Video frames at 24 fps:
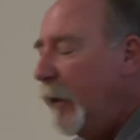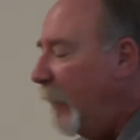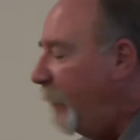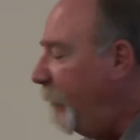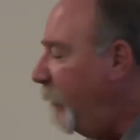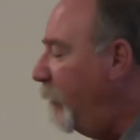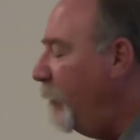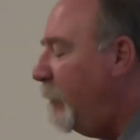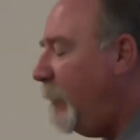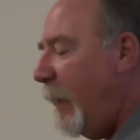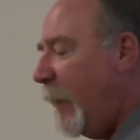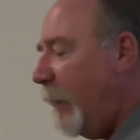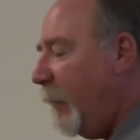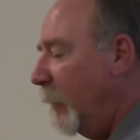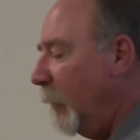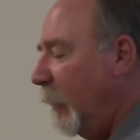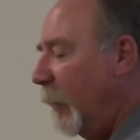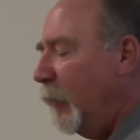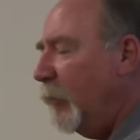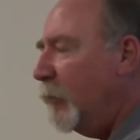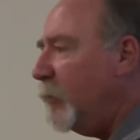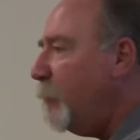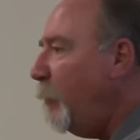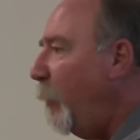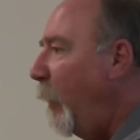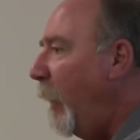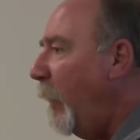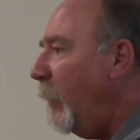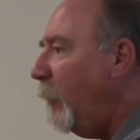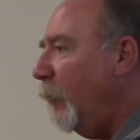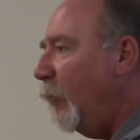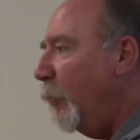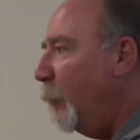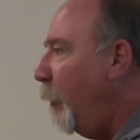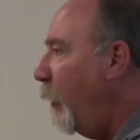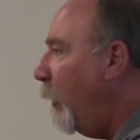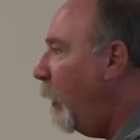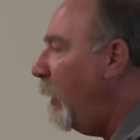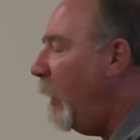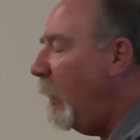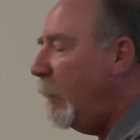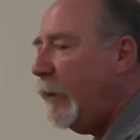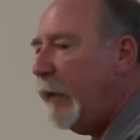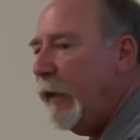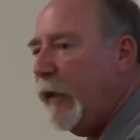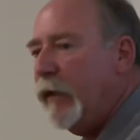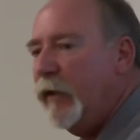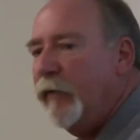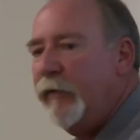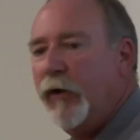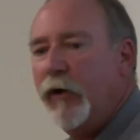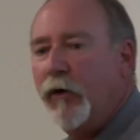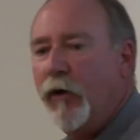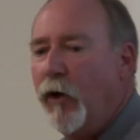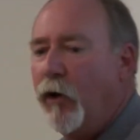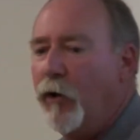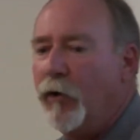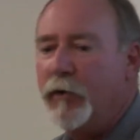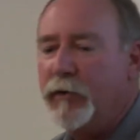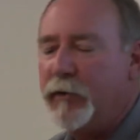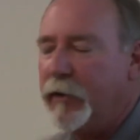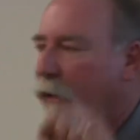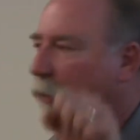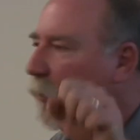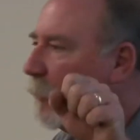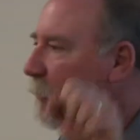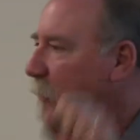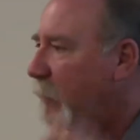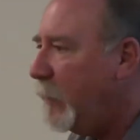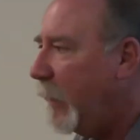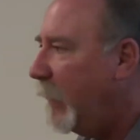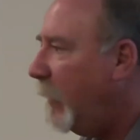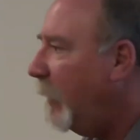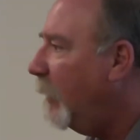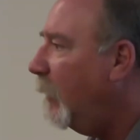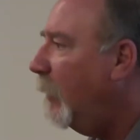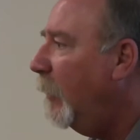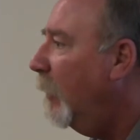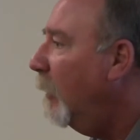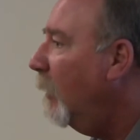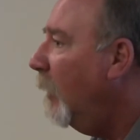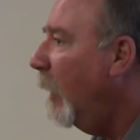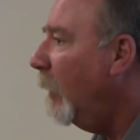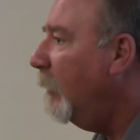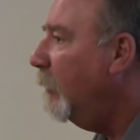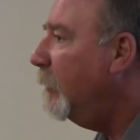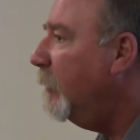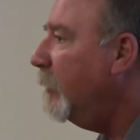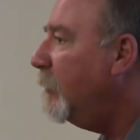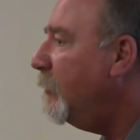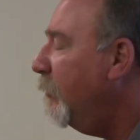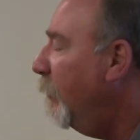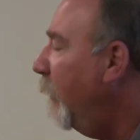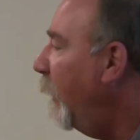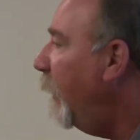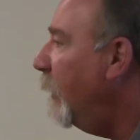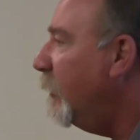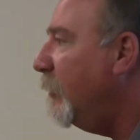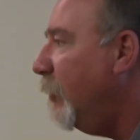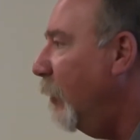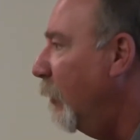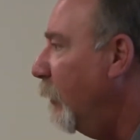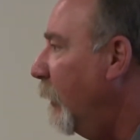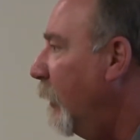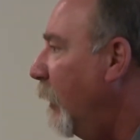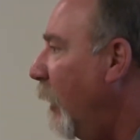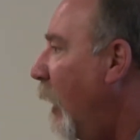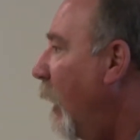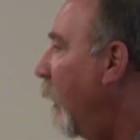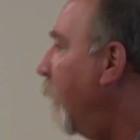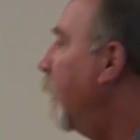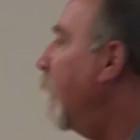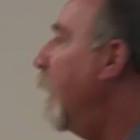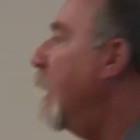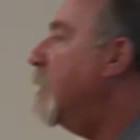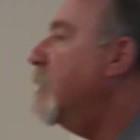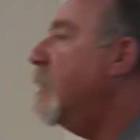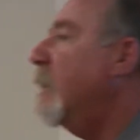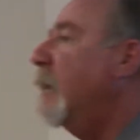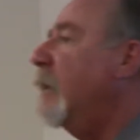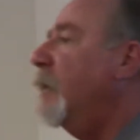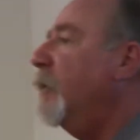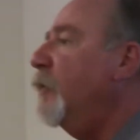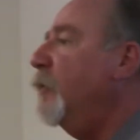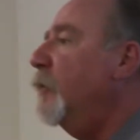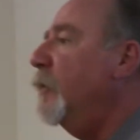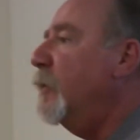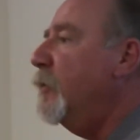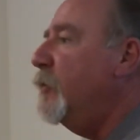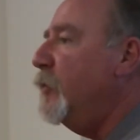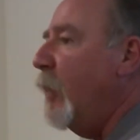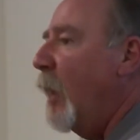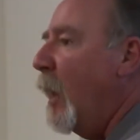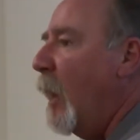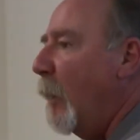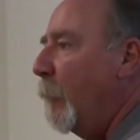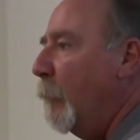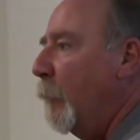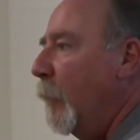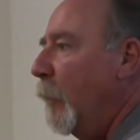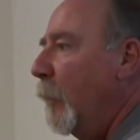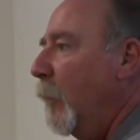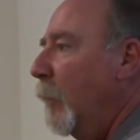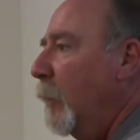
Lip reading: If you take a little sprinkler and put it on the end of your hose and go set it under the tree and turn it on, that's going to do the job.